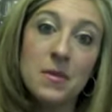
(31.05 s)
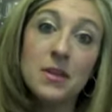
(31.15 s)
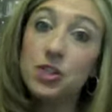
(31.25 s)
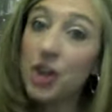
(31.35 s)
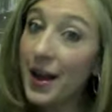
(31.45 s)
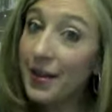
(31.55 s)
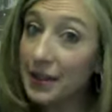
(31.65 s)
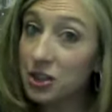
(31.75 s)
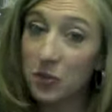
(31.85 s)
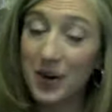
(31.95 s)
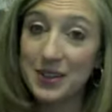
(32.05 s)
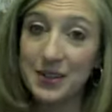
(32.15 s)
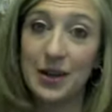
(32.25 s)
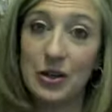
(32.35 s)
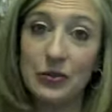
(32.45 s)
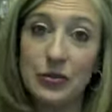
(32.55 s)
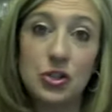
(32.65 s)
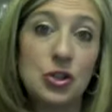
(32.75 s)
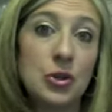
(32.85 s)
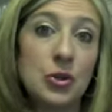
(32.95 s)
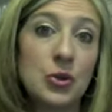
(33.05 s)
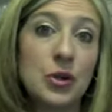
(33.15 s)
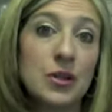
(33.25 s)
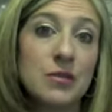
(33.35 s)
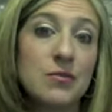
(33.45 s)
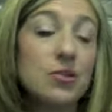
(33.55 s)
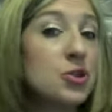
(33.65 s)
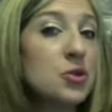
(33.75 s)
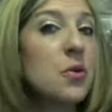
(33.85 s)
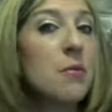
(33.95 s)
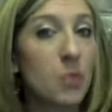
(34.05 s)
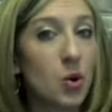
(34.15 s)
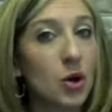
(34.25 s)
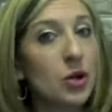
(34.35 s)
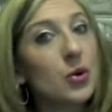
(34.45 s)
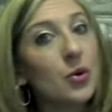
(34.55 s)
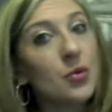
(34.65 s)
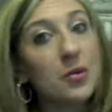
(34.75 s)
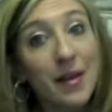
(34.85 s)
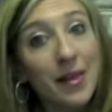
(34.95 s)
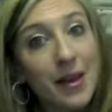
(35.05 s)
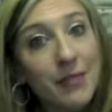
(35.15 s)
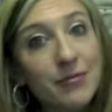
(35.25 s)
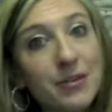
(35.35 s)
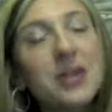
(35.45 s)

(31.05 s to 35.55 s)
challenge myself to do more with my life.